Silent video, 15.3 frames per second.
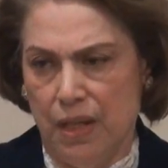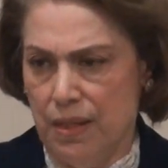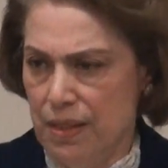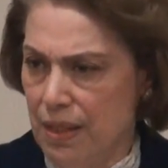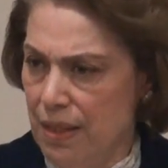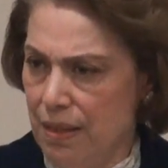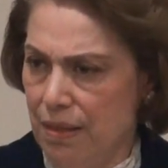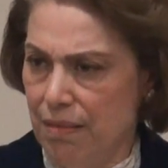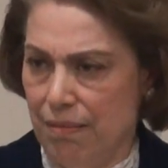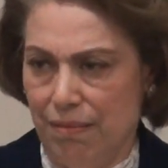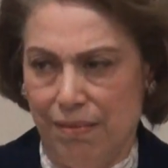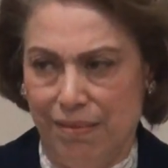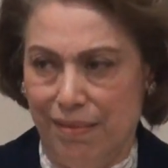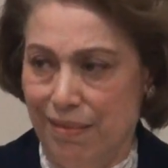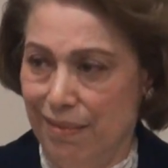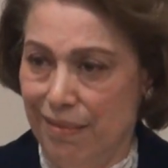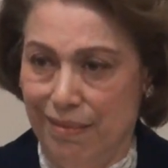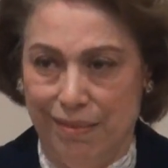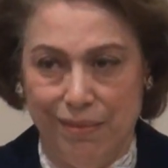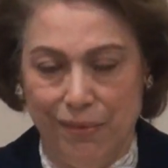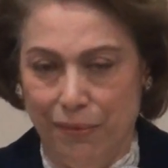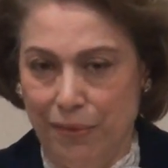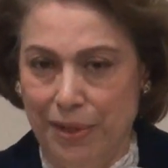I said,
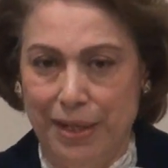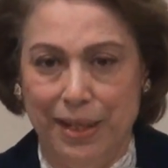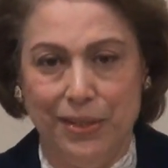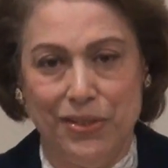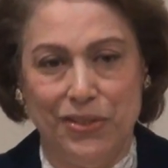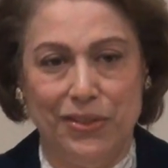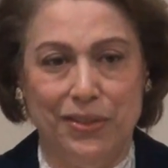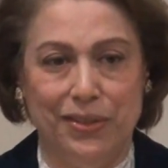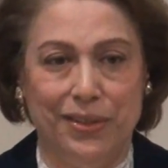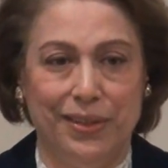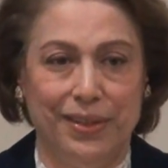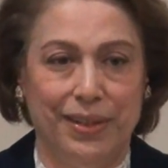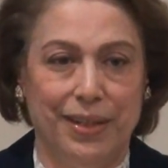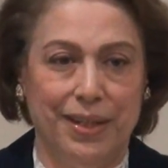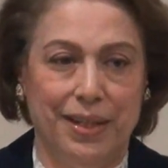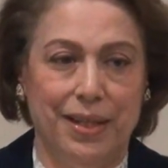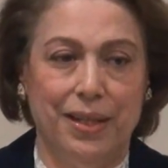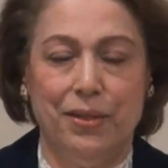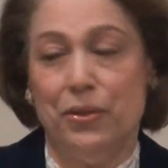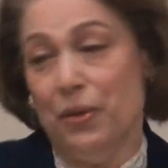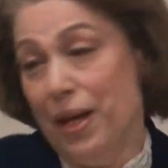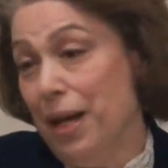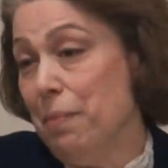what action?
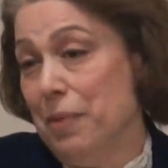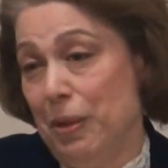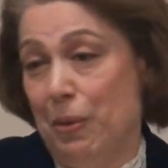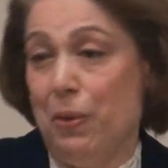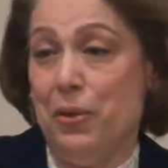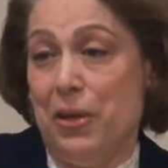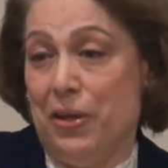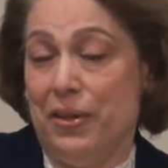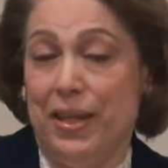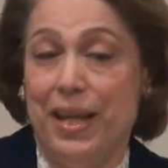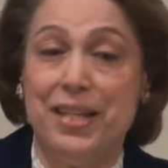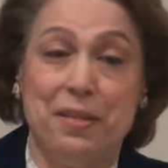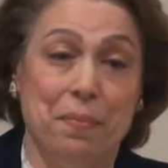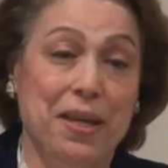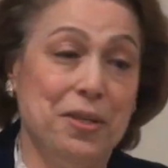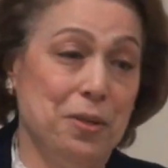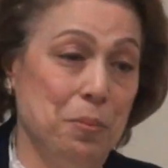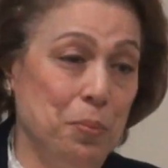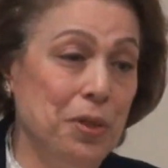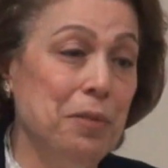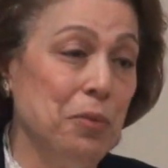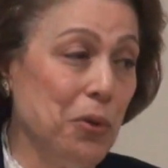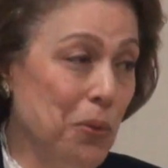I'm a lawyer. That's my
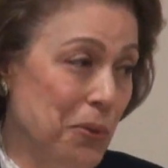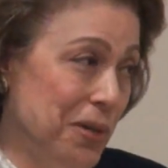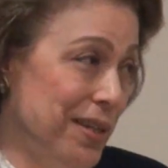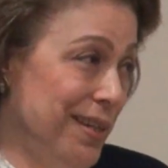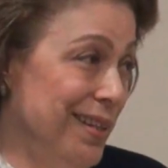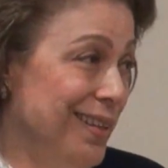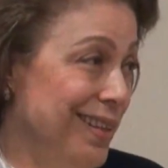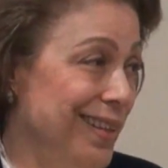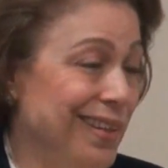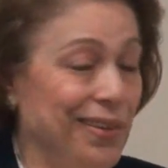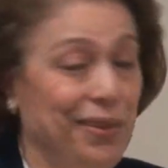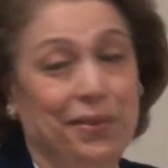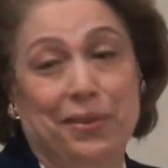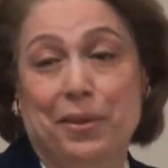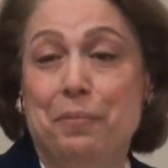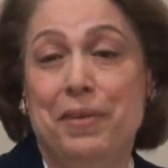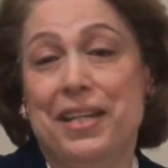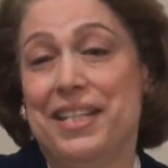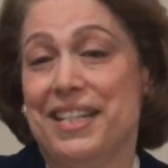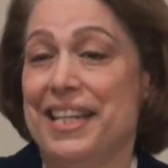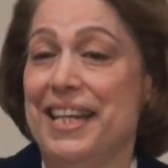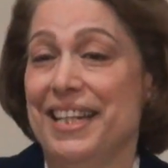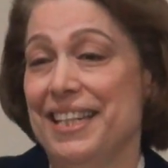Supreme Court.
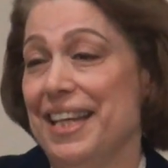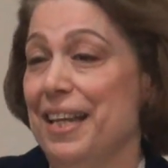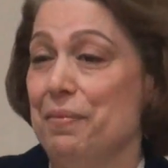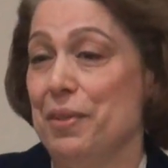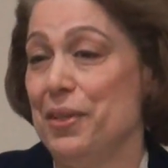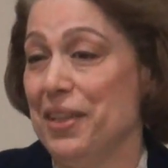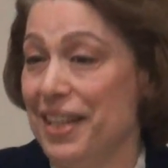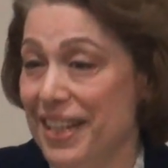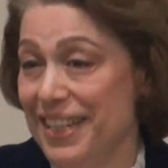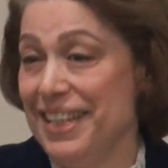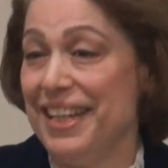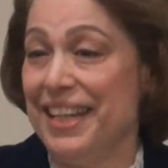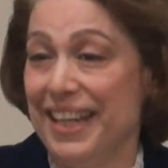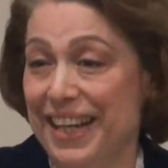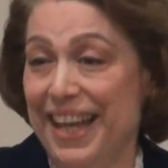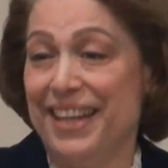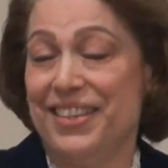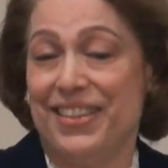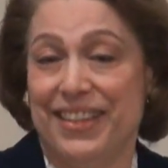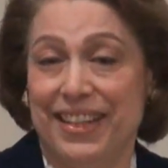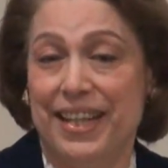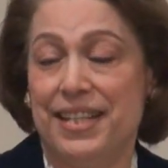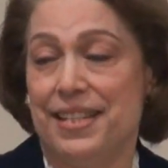Nobody is going to tell me you're going to take an
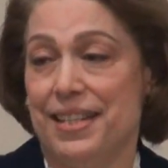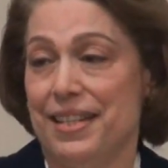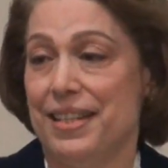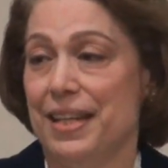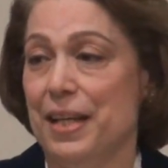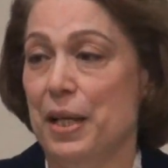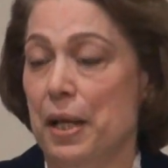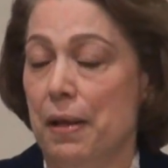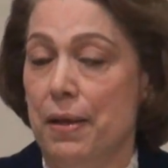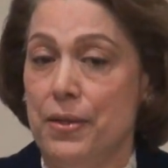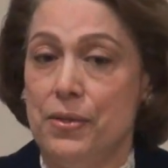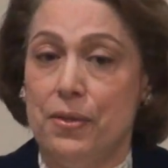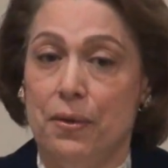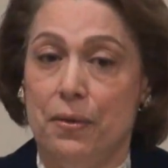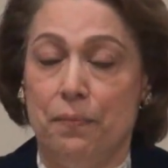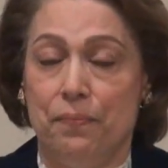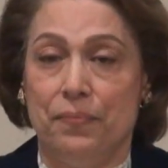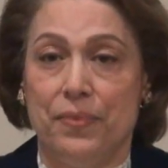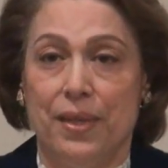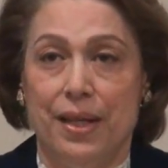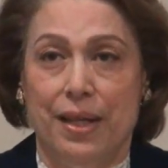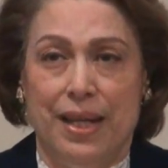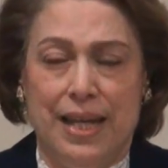action against it. So
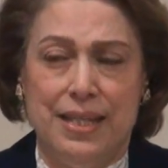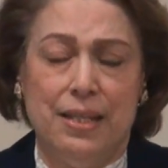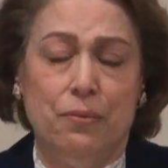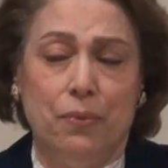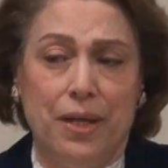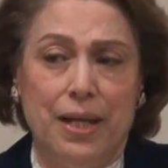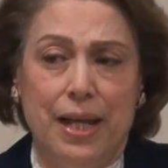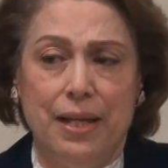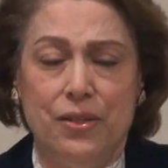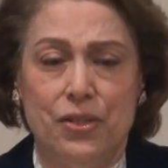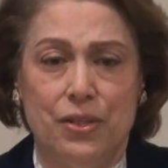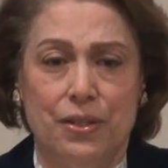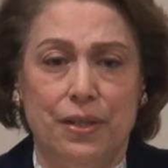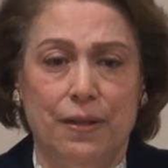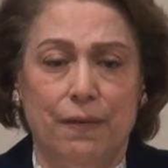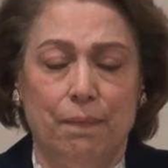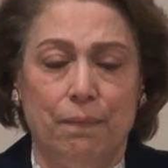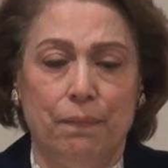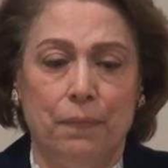I said, what action?